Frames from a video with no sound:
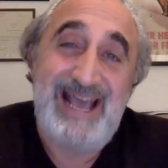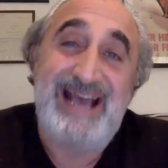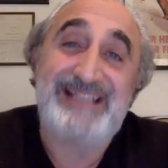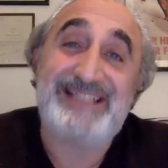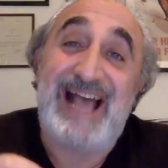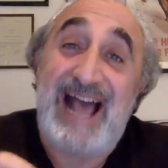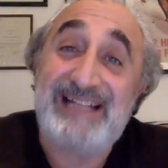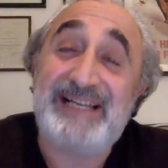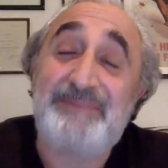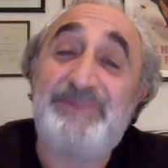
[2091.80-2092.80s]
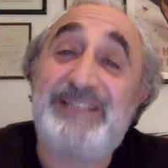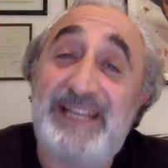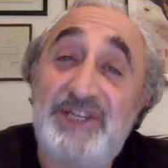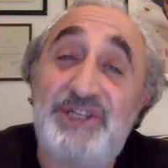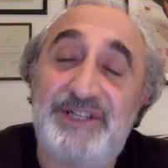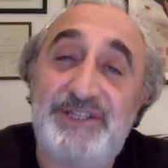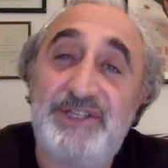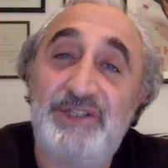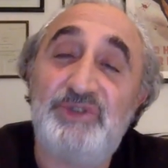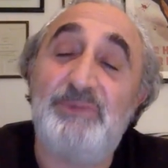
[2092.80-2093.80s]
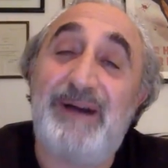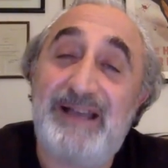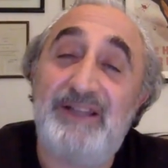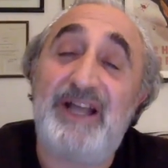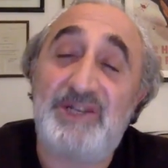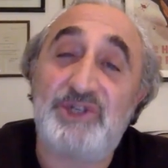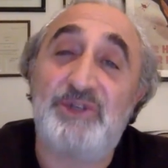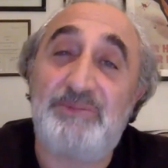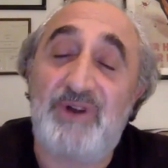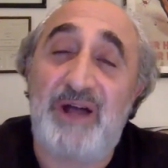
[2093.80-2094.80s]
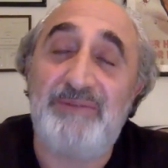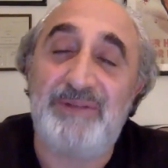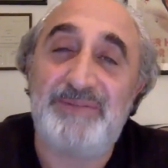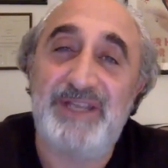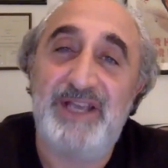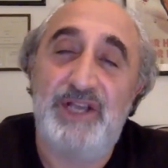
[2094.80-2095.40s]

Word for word: as adaptations to biological problems.